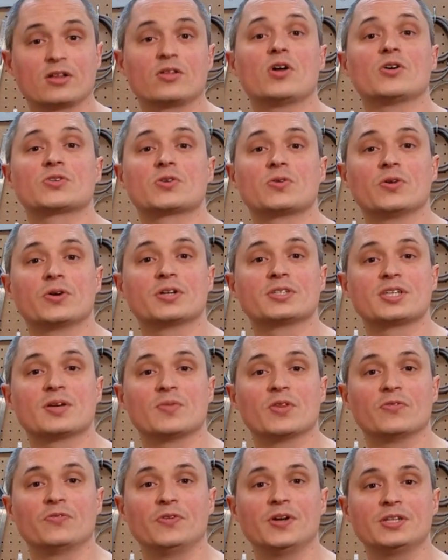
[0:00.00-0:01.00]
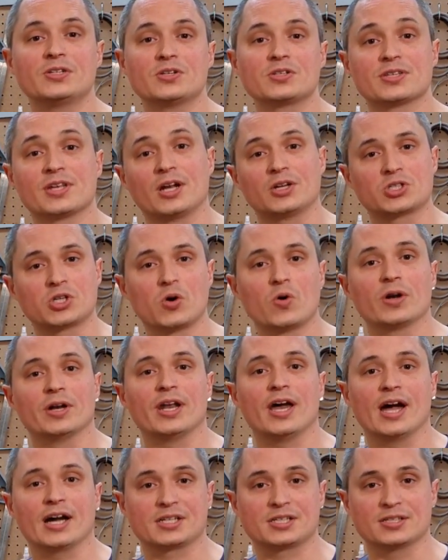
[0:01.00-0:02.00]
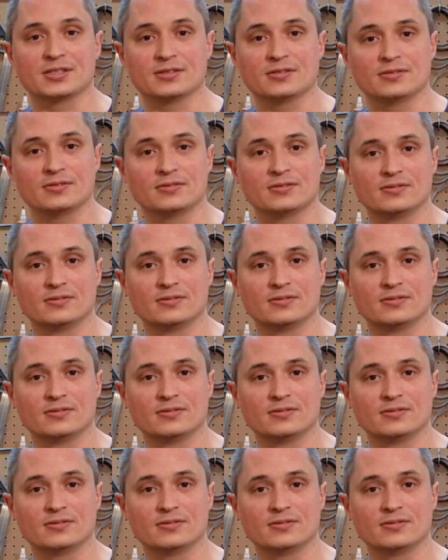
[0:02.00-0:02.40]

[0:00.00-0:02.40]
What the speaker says: a closer look at some of the features, and then I'll show it in action.